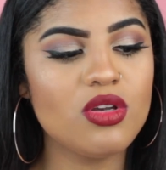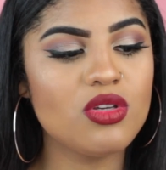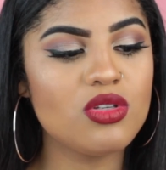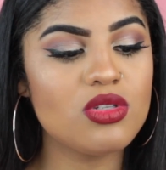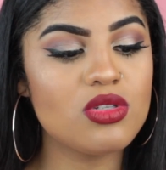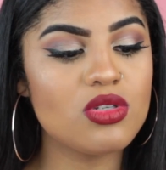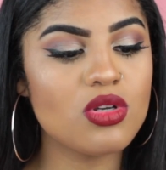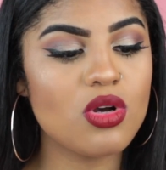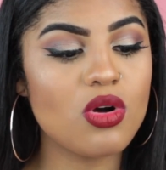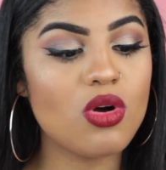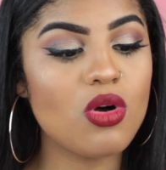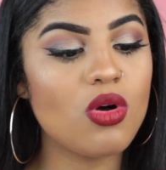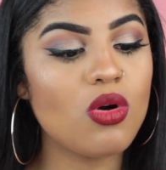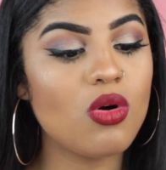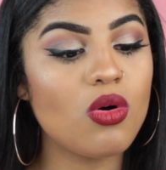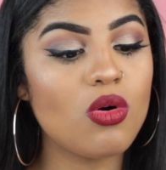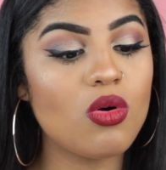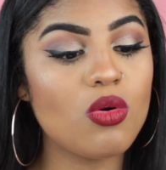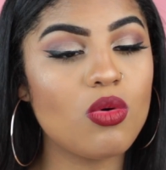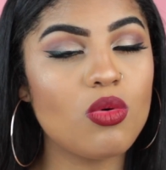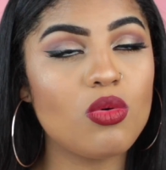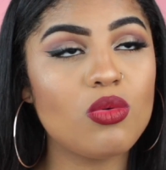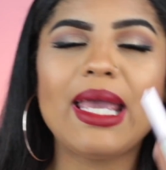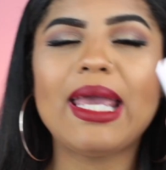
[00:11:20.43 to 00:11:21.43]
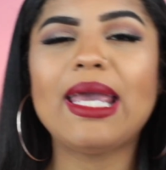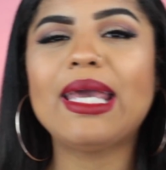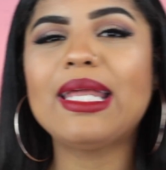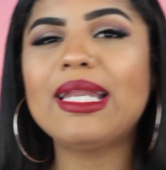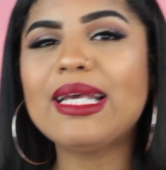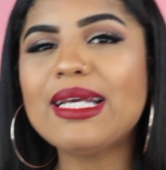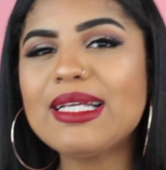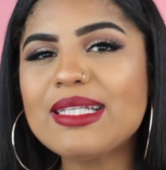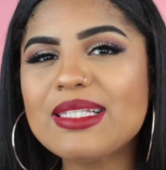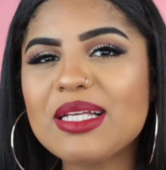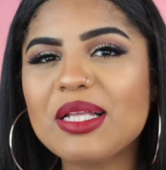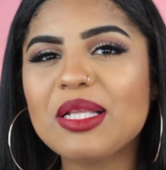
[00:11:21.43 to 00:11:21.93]
So it
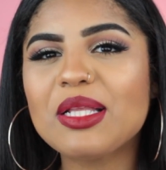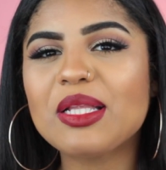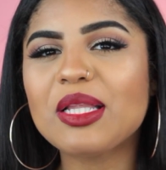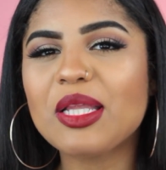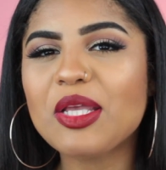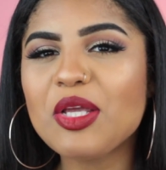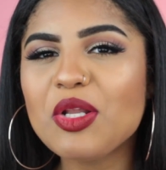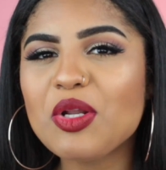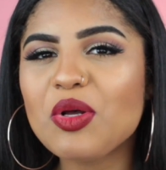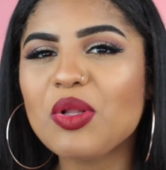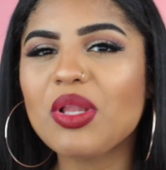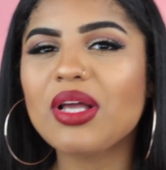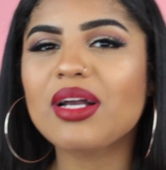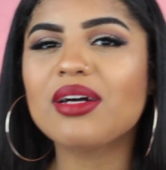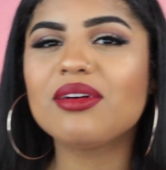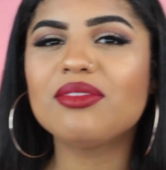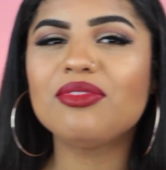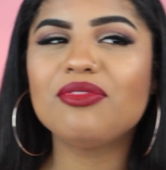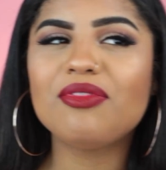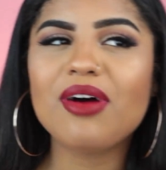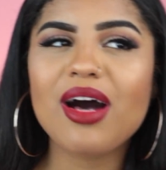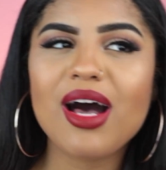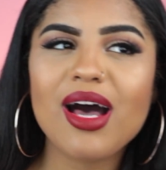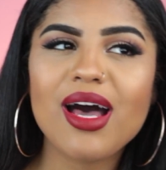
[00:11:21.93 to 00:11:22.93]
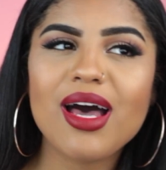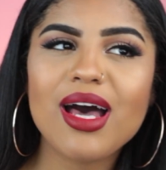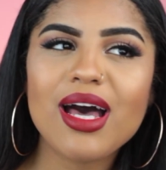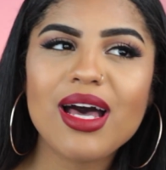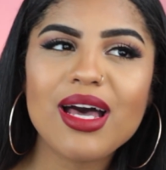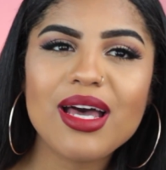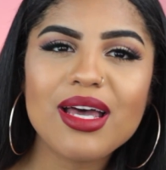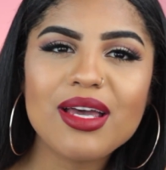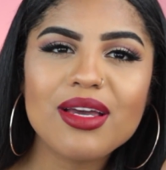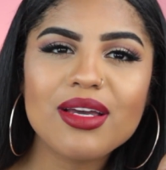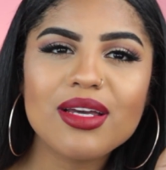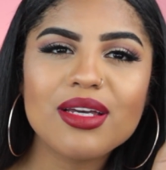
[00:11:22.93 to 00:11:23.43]
is a, you know, like a
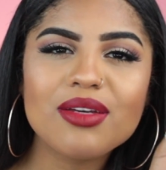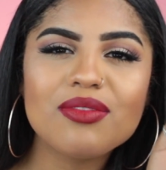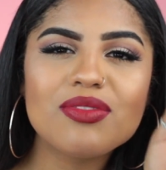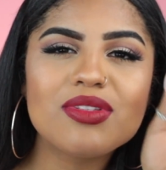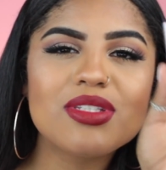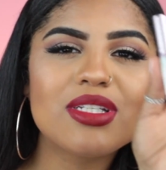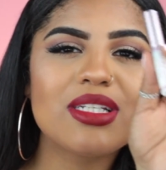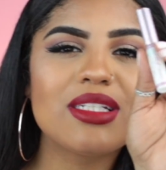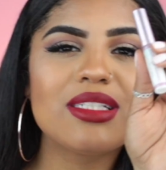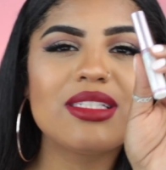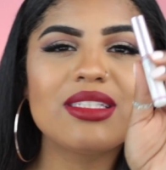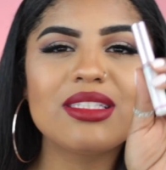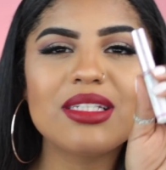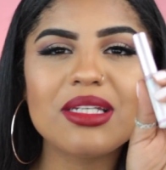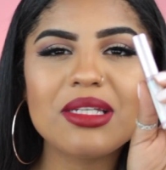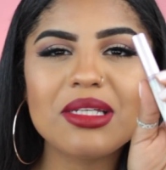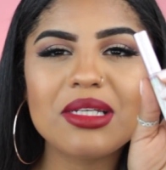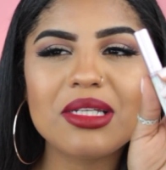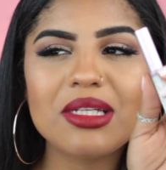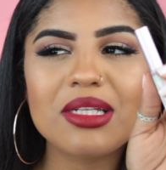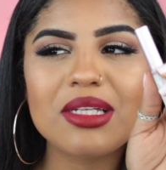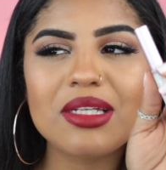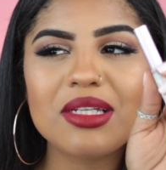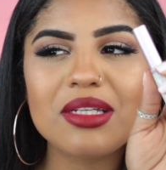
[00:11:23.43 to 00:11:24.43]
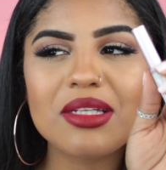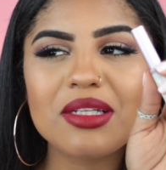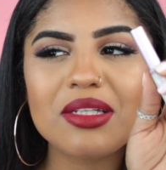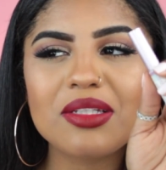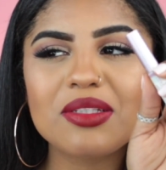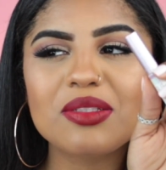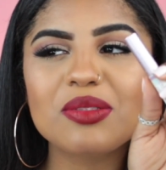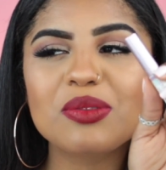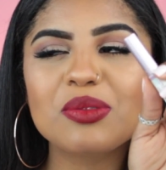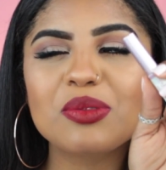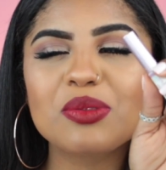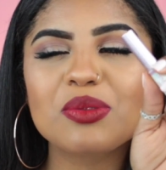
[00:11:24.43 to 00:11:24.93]
$5 to
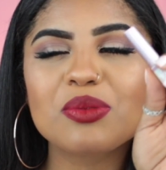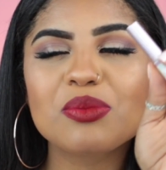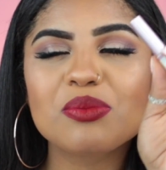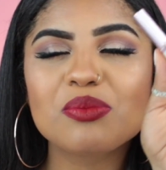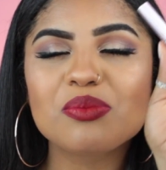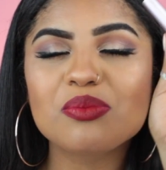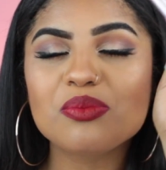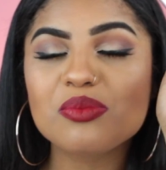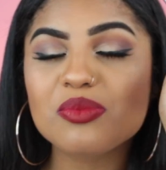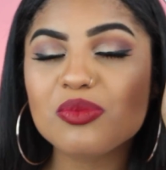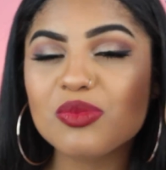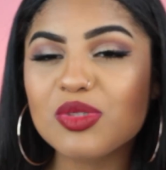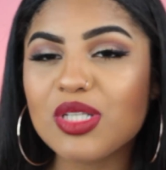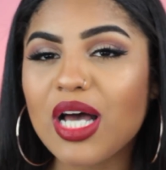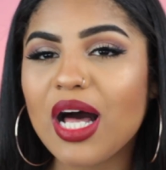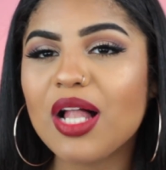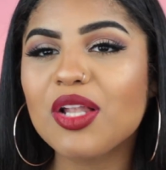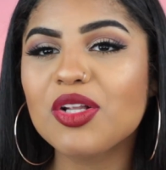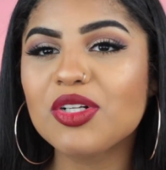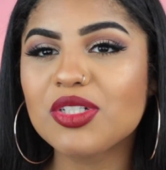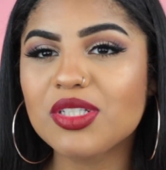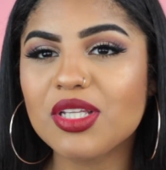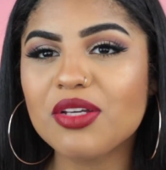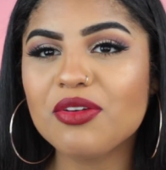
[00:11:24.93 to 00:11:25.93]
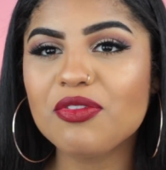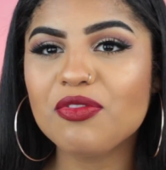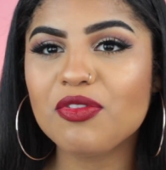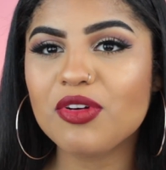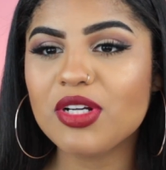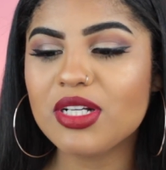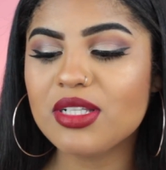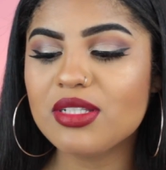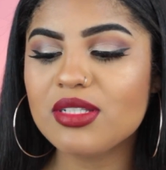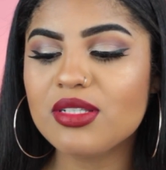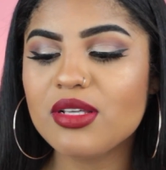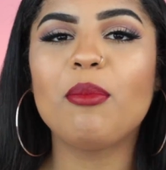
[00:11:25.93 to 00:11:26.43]
$6
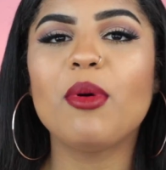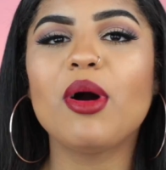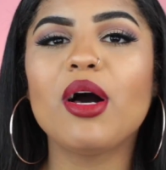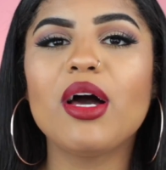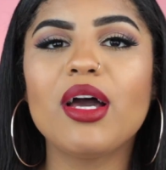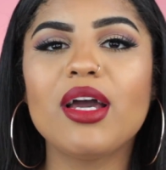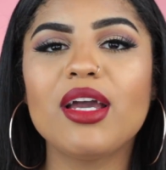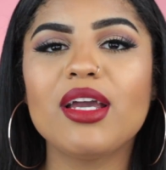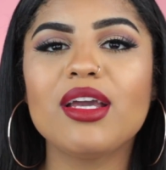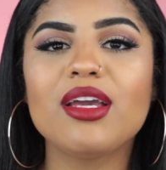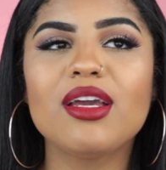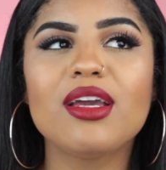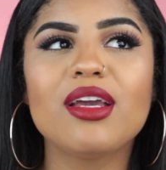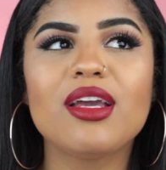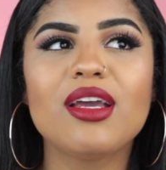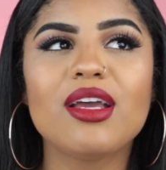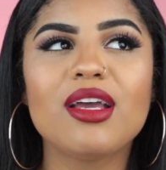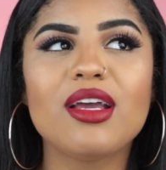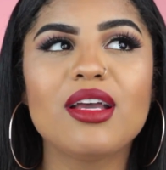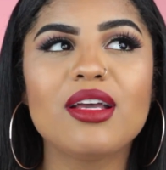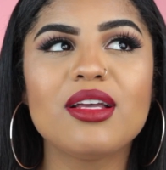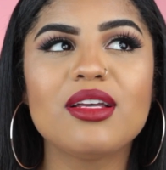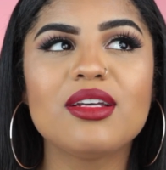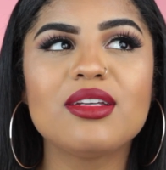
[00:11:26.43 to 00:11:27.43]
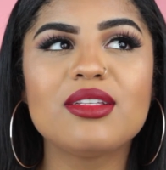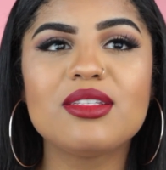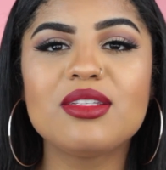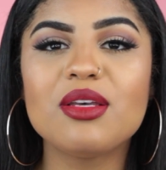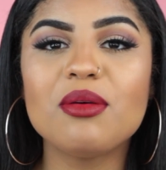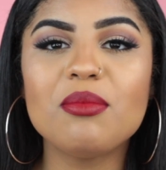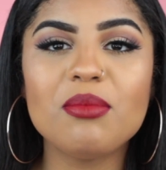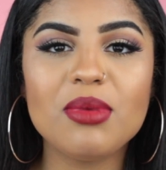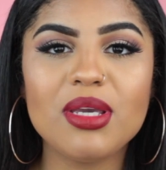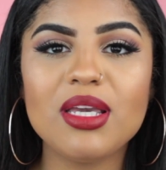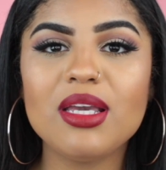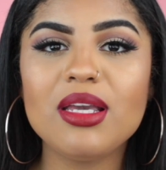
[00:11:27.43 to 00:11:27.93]
difference, but
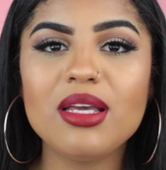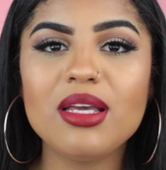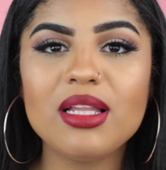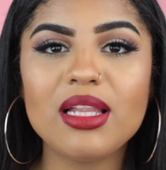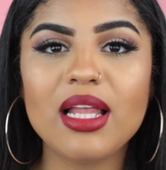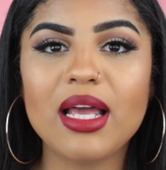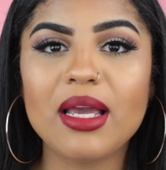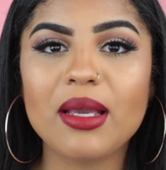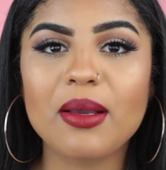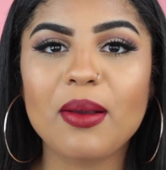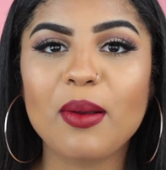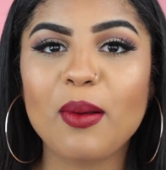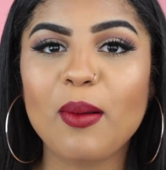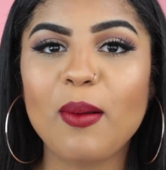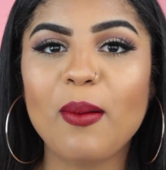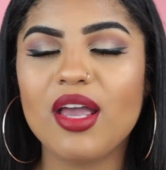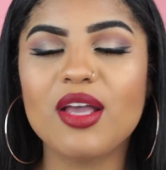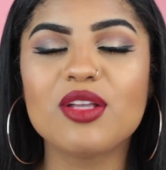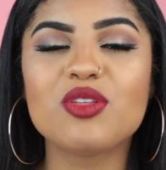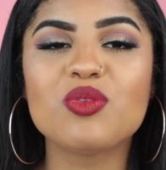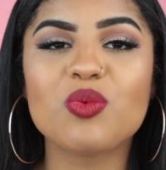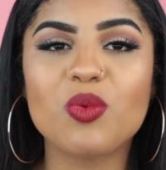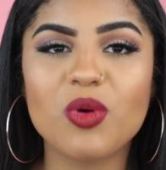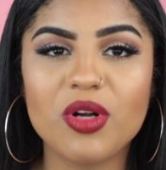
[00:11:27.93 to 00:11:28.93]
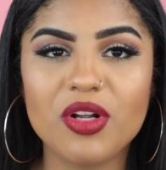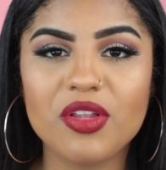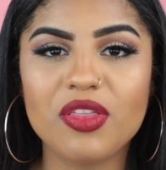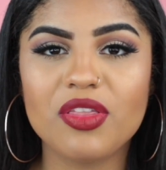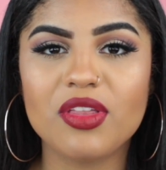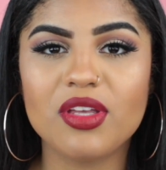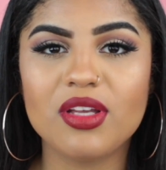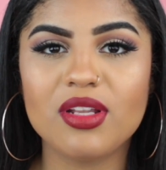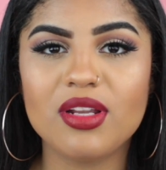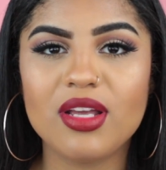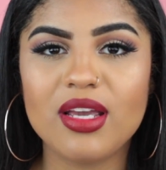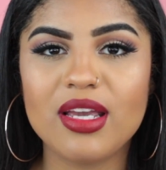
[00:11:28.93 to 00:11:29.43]
to me, like, it's worth
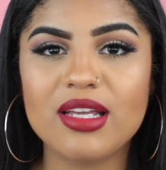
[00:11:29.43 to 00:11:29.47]
it.